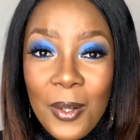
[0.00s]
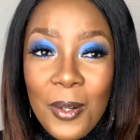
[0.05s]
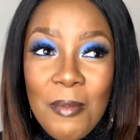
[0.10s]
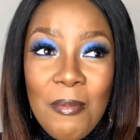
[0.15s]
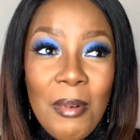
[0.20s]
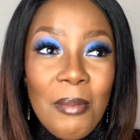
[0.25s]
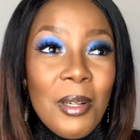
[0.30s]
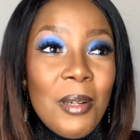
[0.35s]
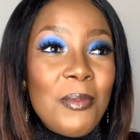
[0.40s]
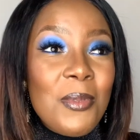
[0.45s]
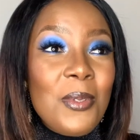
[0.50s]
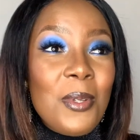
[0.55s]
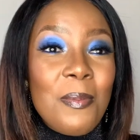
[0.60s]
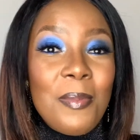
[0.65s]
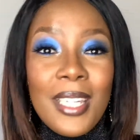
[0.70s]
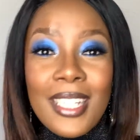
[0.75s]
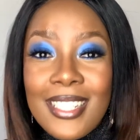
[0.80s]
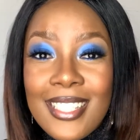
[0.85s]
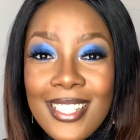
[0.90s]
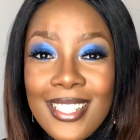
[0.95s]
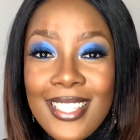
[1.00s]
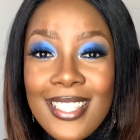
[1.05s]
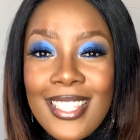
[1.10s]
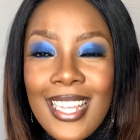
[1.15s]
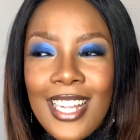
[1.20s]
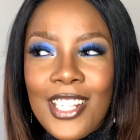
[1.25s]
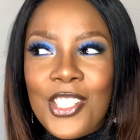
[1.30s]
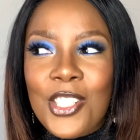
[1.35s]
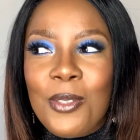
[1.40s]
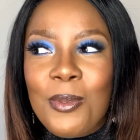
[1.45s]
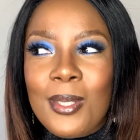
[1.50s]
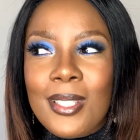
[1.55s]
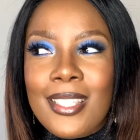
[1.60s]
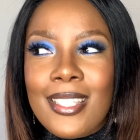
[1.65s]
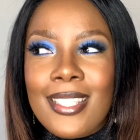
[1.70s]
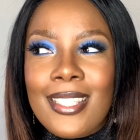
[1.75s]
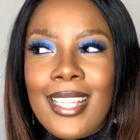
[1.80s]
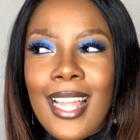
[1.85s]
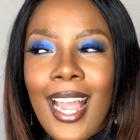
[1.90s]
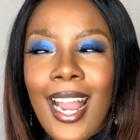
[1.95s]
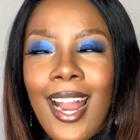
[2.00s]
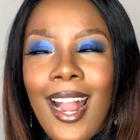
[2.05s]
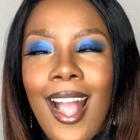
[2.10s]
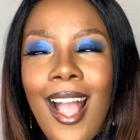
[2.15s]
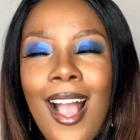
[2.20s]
my mom saw pictures, and she was just like,